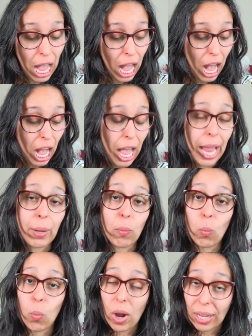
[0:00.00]
I
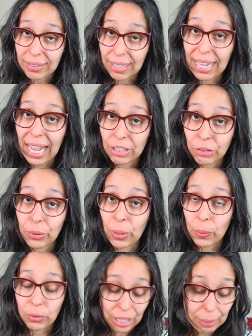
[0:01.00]
was an Agile
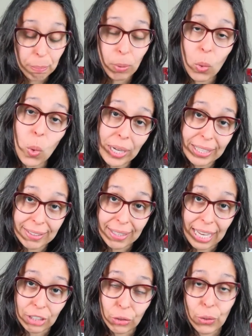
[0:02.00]
coach, employed as an
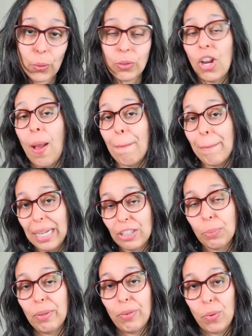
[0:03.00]
Agile coach,
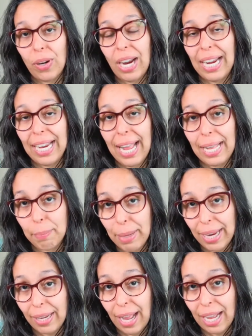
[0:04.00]
much before I had
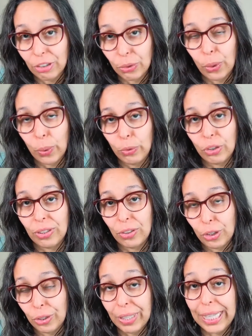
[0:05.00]
my Agile coaching
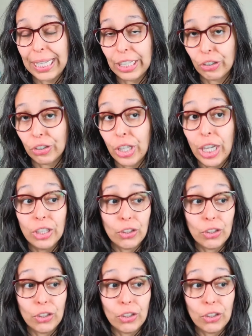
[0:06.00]
certification.